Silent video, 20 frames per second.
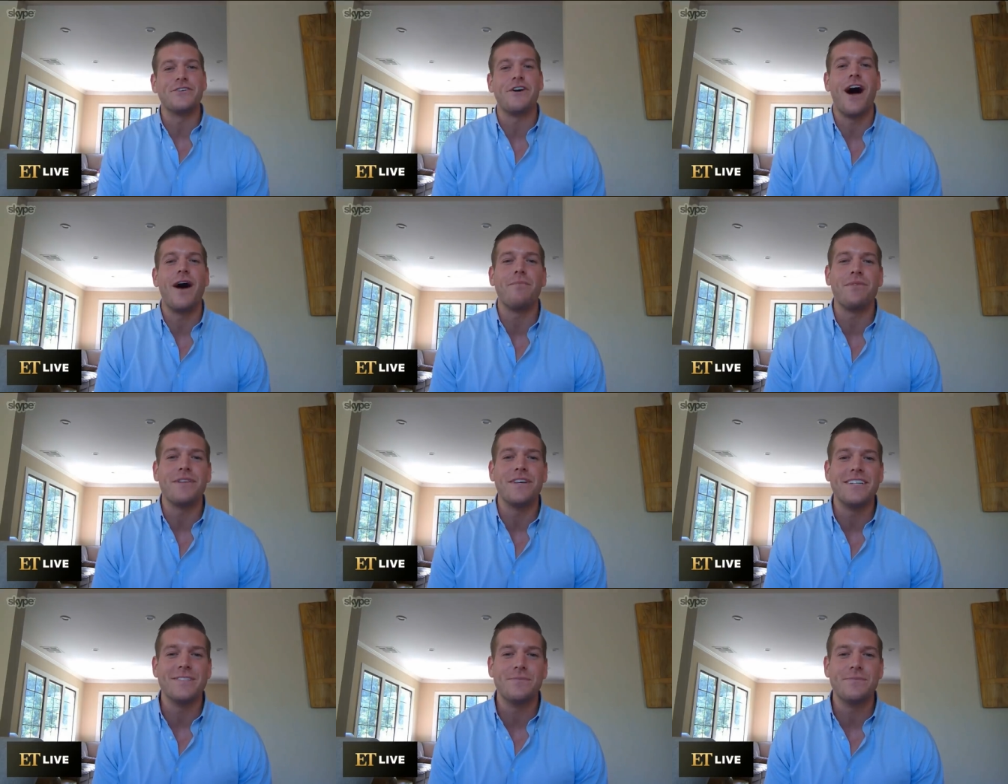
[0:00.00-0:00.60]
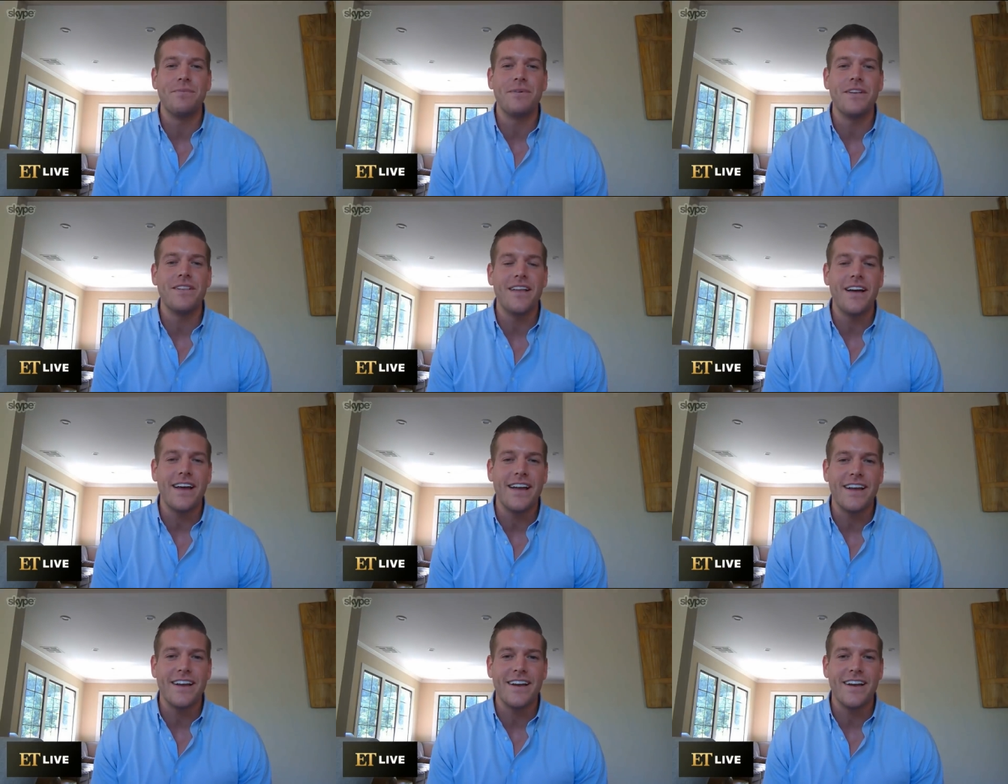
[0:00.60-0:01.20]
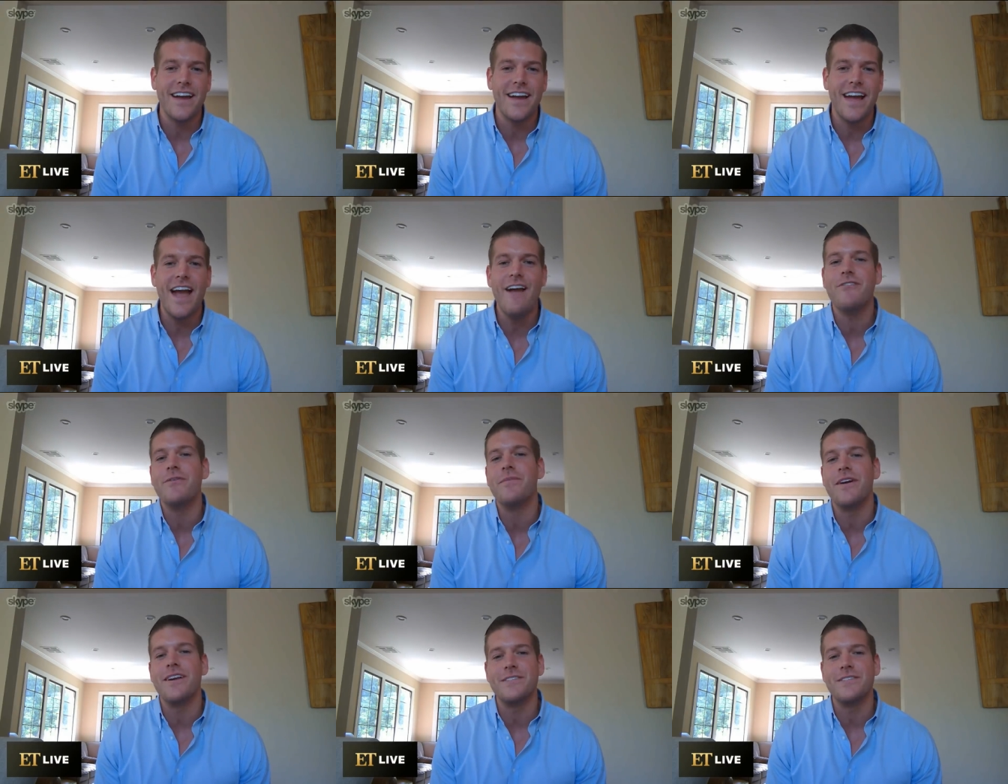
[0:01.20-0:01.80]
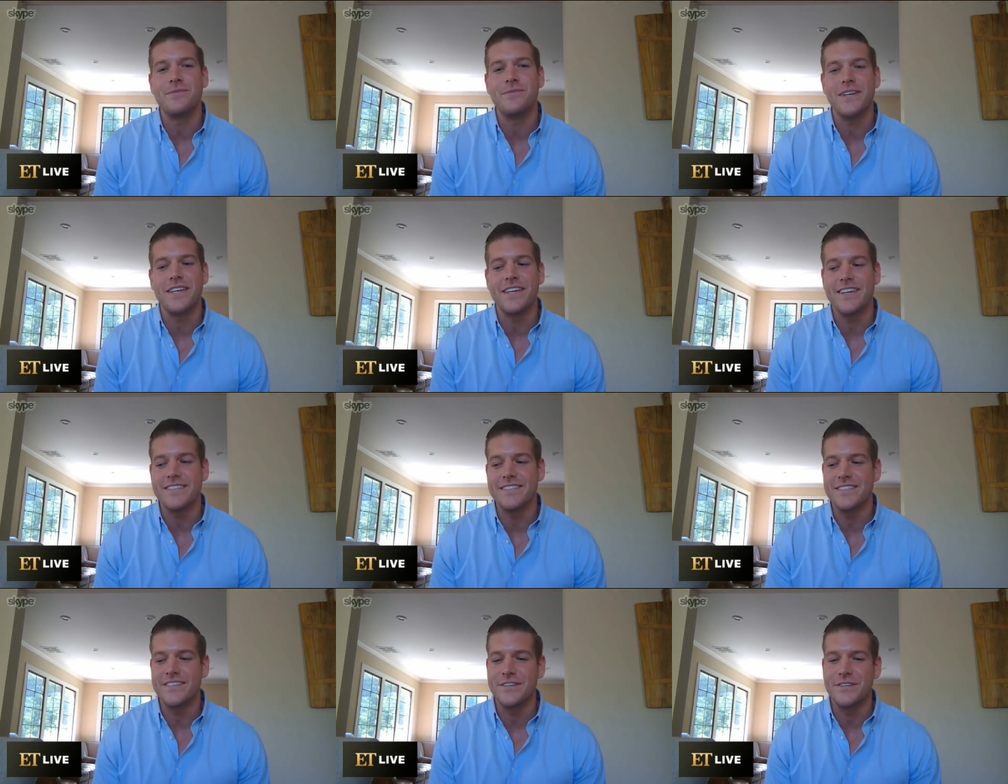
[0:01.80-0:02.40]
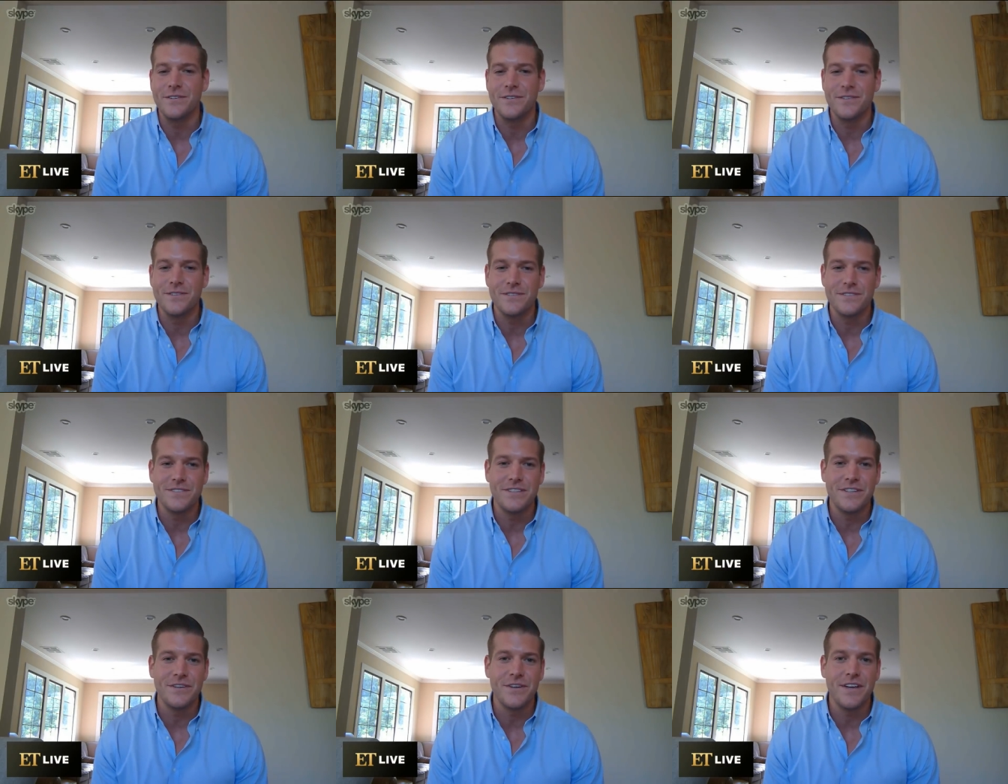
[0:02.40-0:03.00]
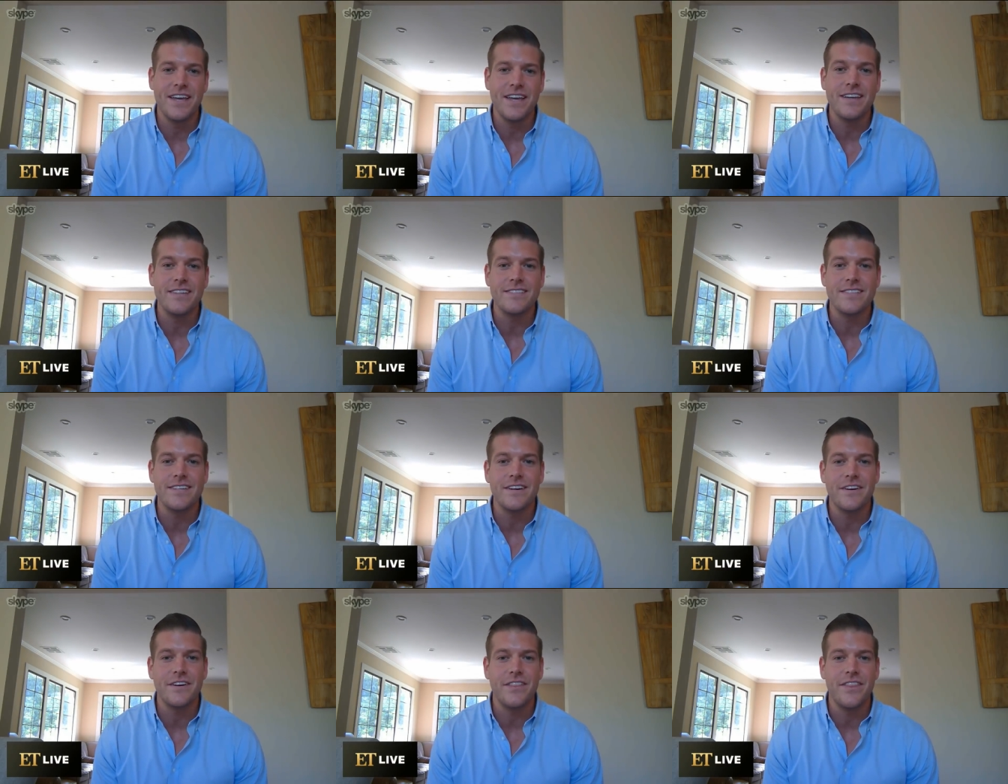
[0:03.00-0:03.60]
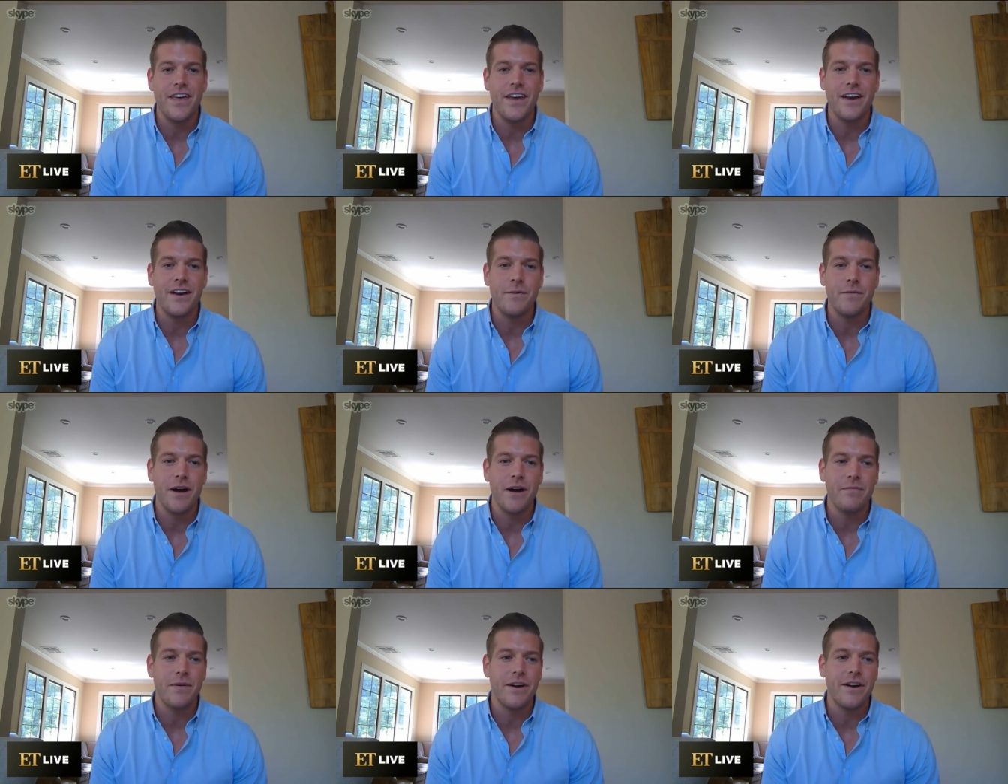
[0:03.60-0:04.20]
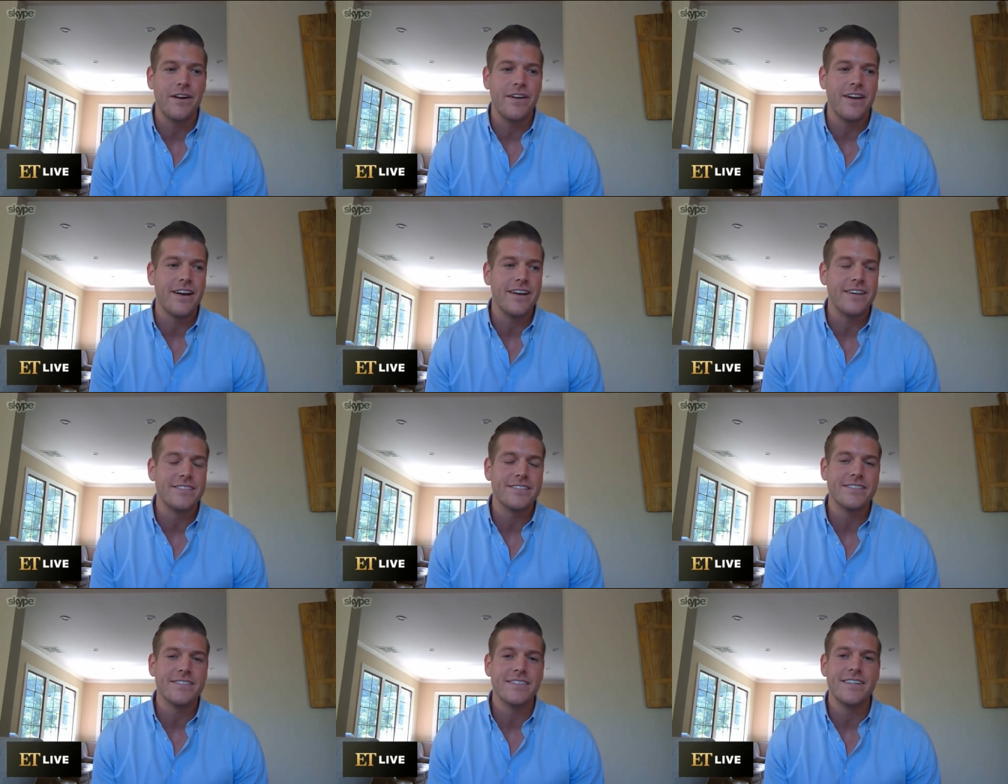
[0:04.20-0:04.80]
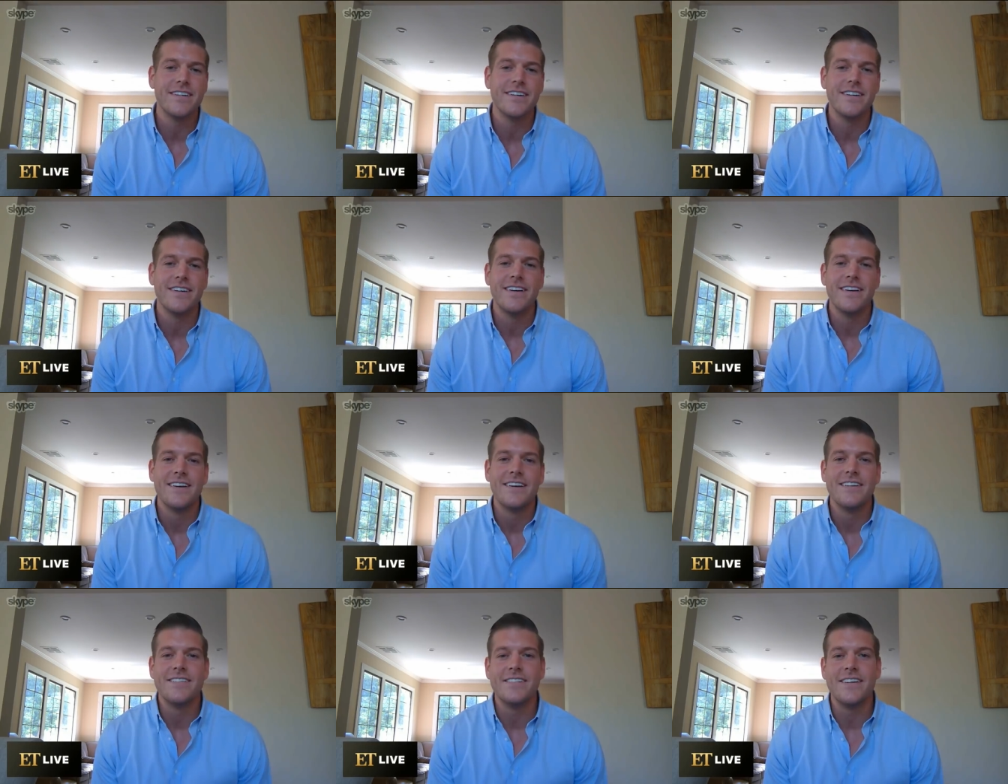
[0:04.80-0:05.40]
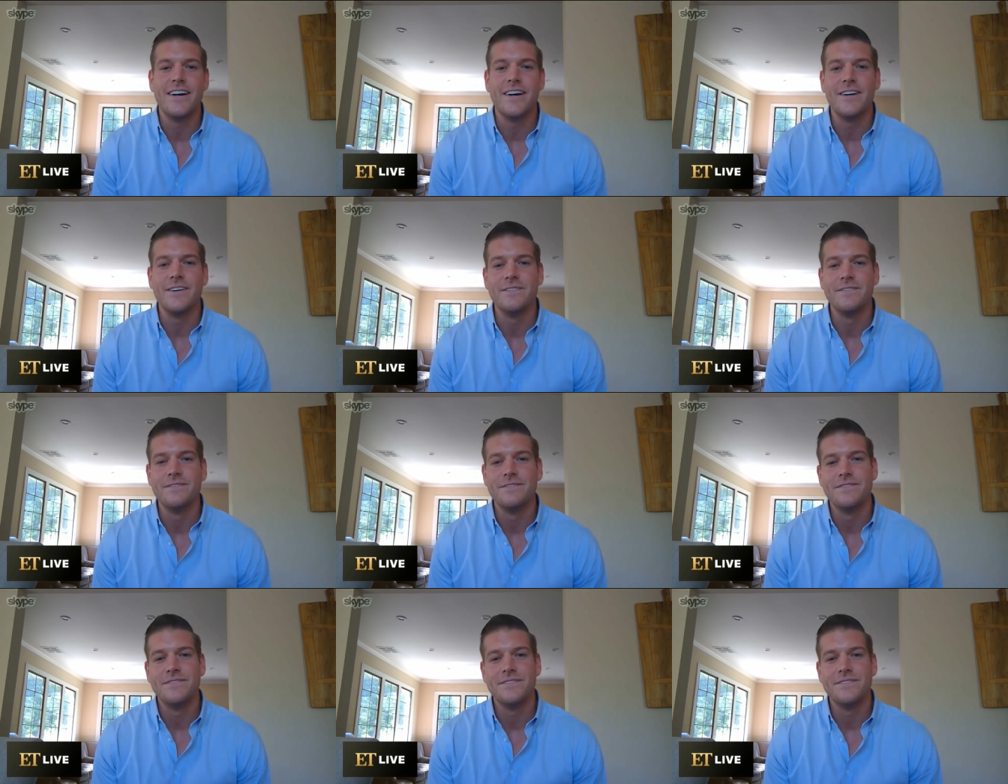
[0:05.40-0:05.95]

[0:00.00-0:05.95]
droplets, but like everybody's been getting little little hints here and there about Paradise. So.